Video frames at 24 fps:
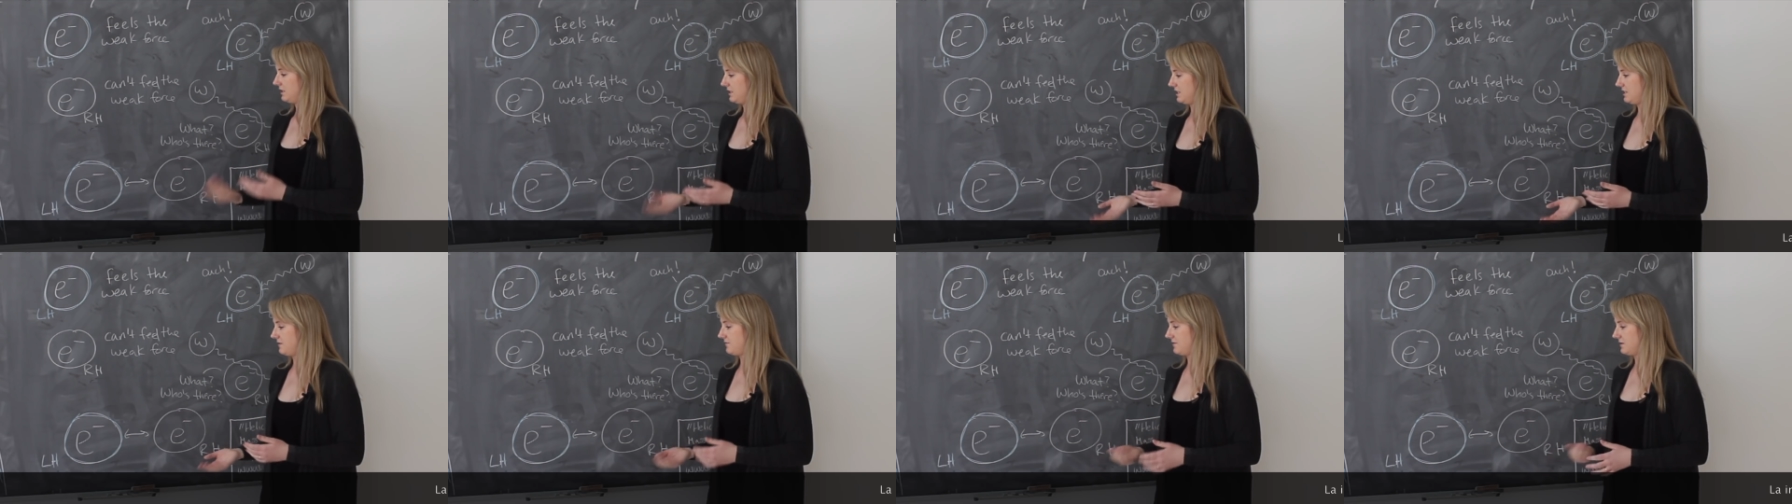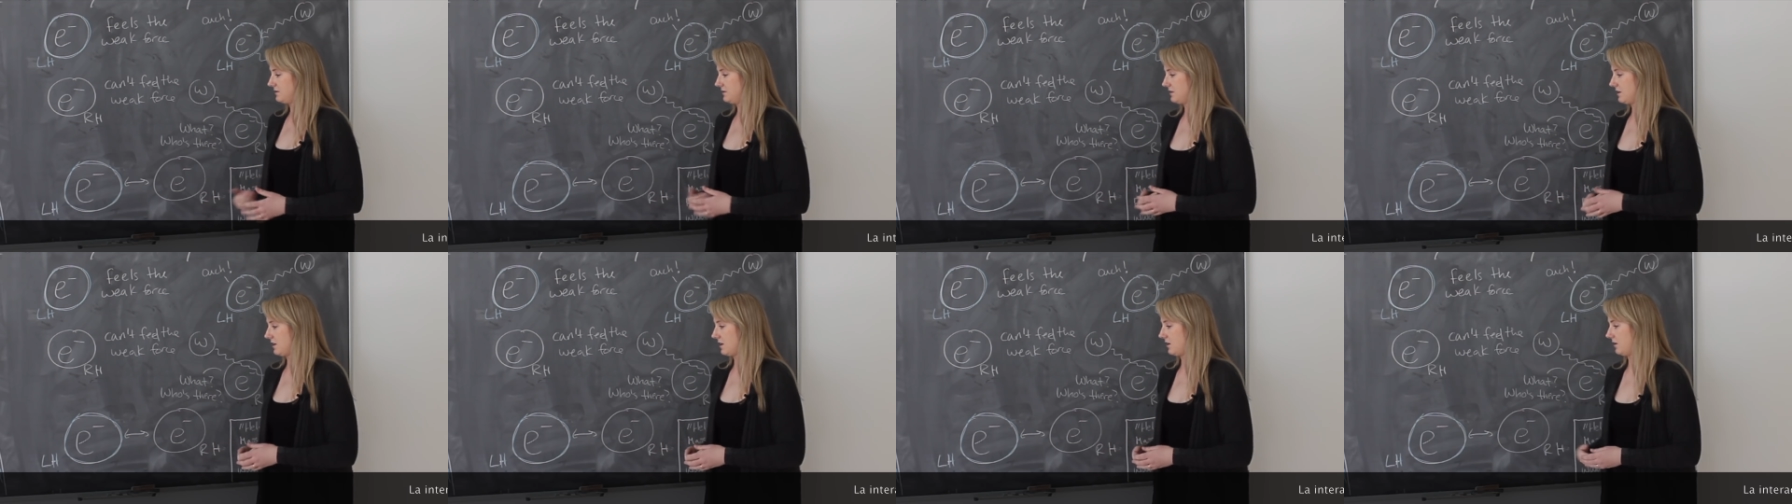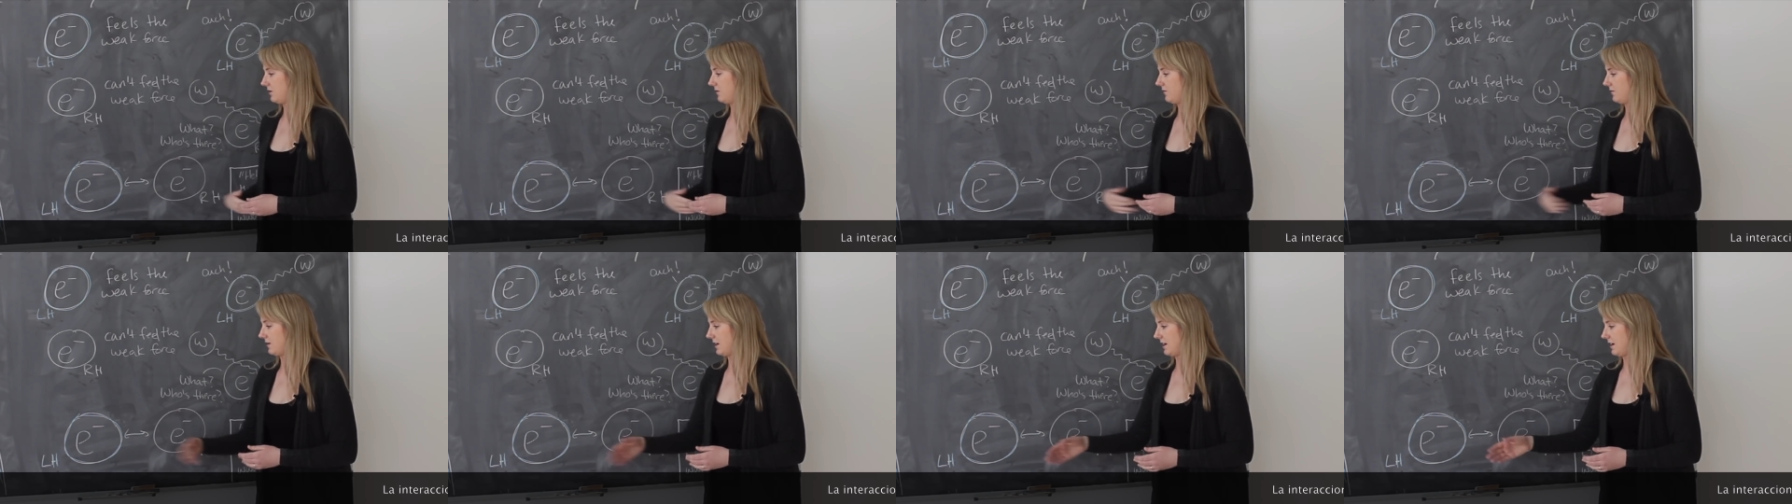Even
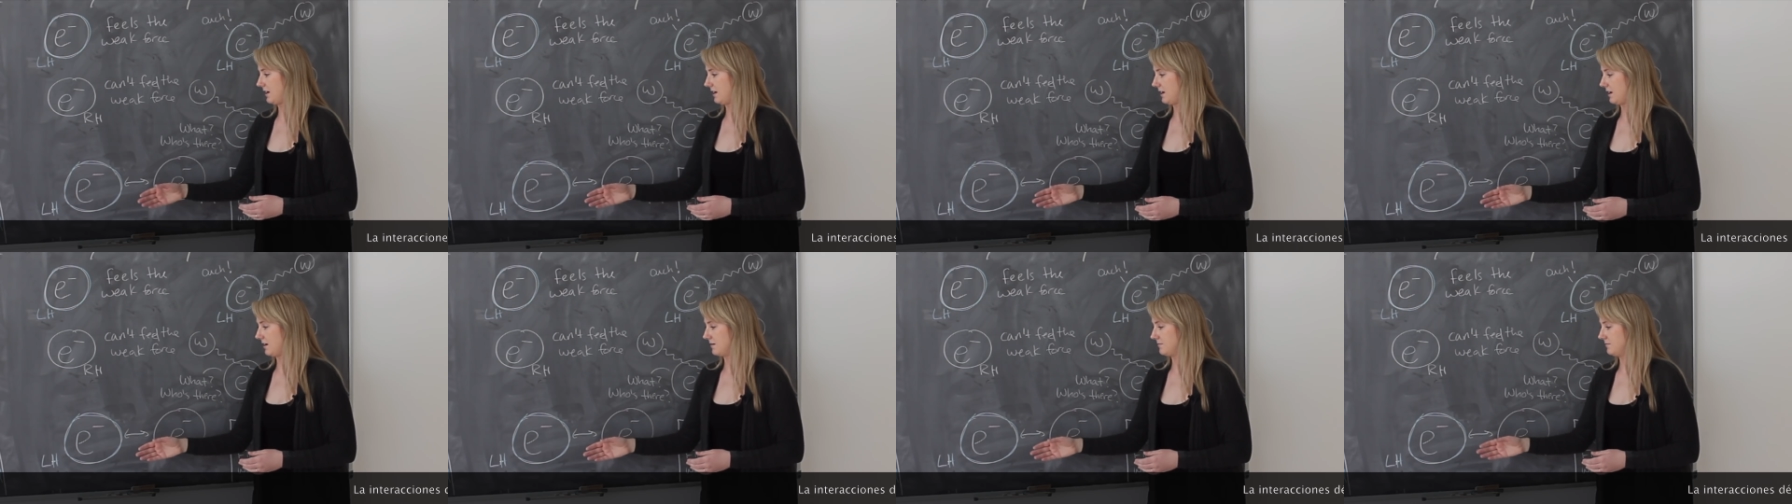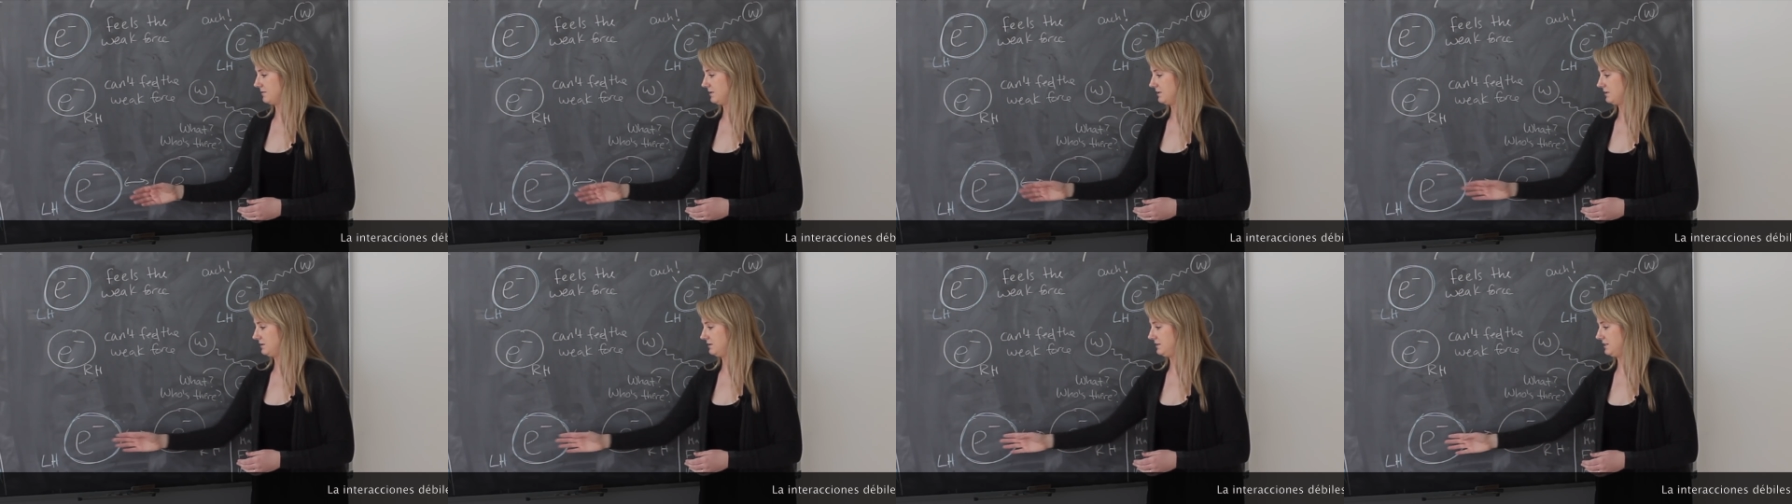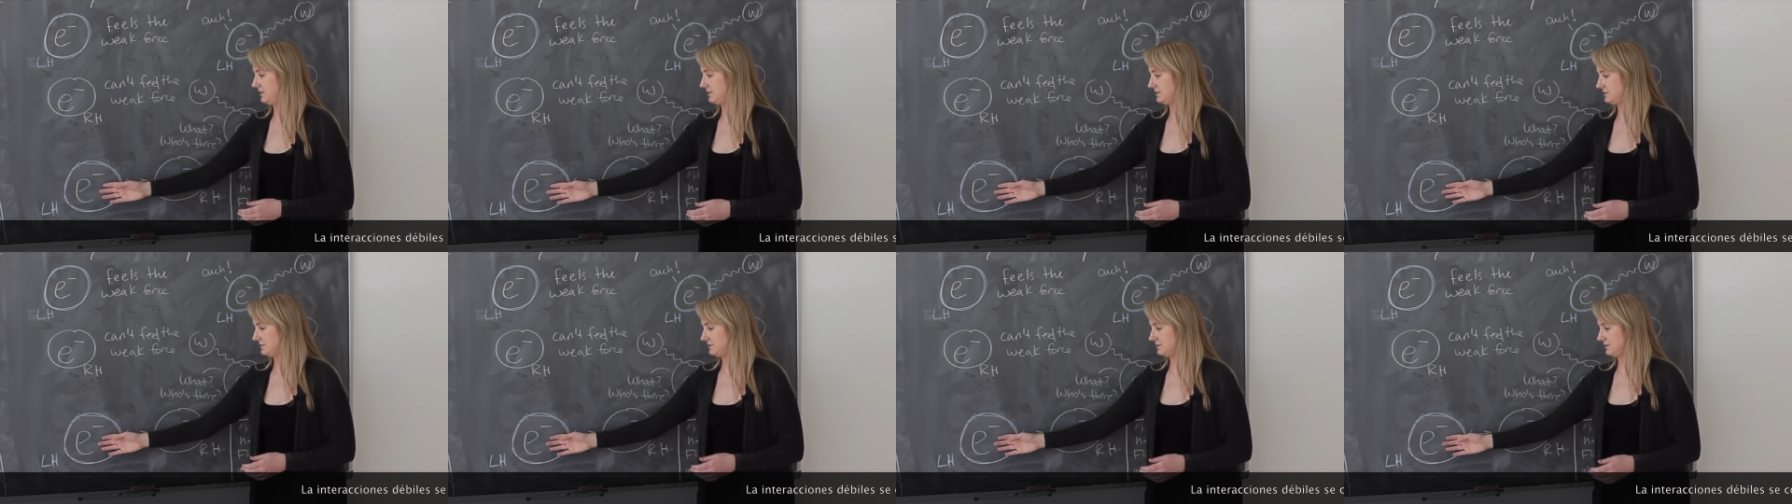though um,
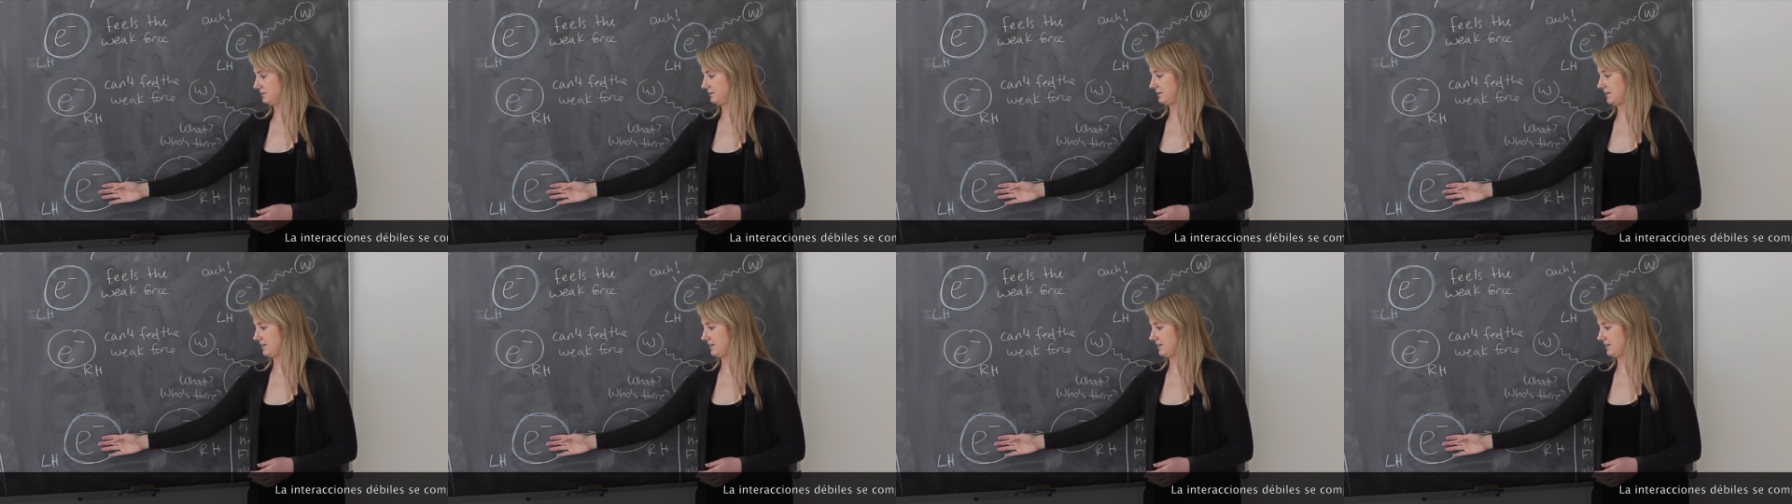this